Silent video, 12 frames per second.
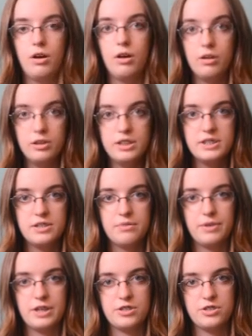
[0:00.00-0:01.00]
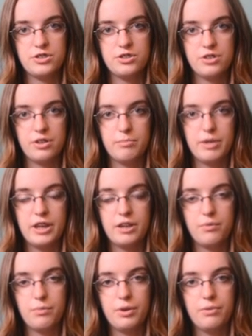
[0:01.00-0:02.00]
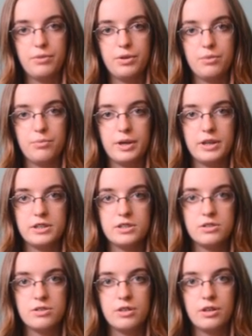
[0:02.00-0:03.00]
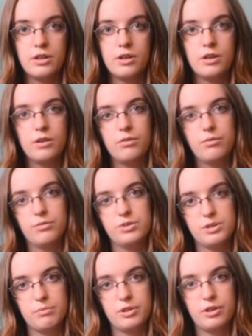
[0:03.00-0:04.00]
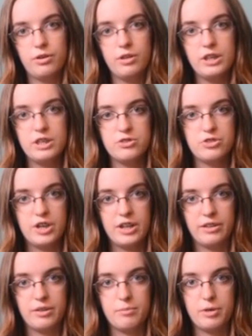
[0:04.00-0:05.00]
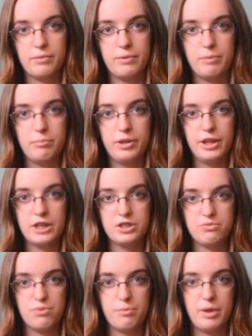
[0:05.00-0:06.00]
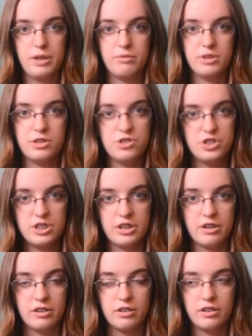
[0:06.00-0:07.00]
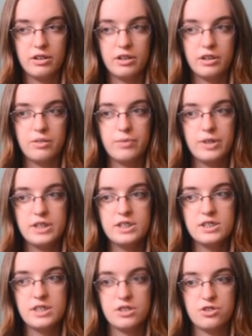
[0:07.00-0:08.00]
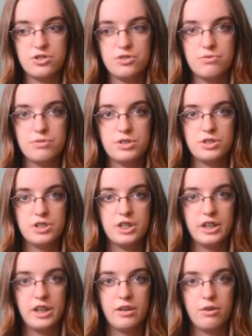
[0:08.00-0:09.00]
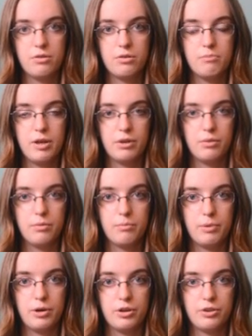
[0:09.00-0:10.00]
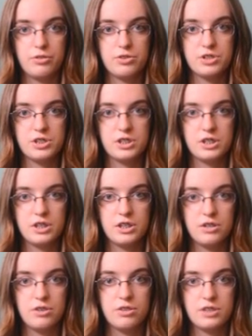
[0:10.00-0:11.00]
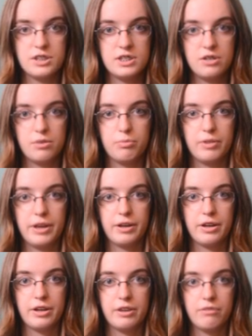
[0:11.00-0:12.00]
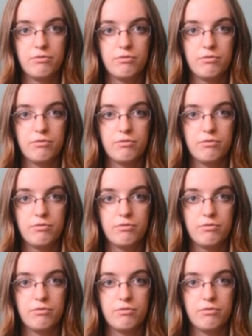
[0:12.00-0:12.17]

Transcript: All these innovations are made in one of 2 ways. Some of the earliest genetically modified plants were made with the gene gun, a device that shoots DNA-coated metal particles into the seed or plant cutting.